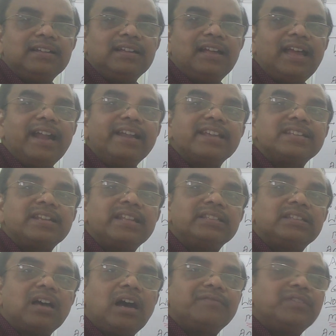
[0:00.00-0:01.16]
at a strength
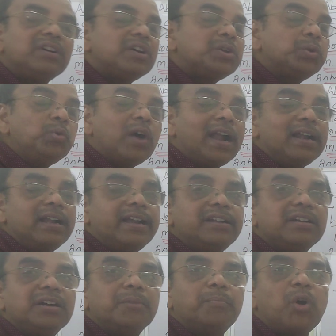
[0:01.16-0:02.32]
of
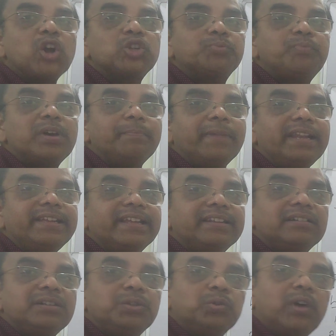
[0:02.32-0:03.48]
200 parts per million,
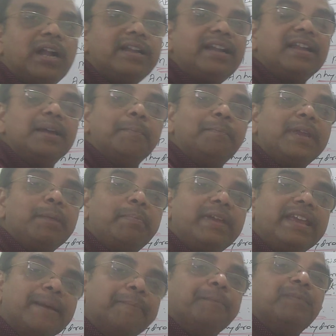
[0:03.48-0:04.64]
200
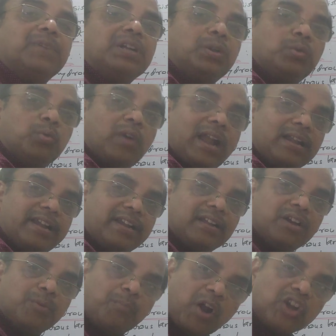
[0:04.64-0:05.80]
ppm,
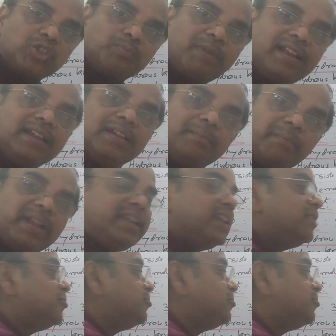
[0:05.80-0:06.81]
200 parts per million.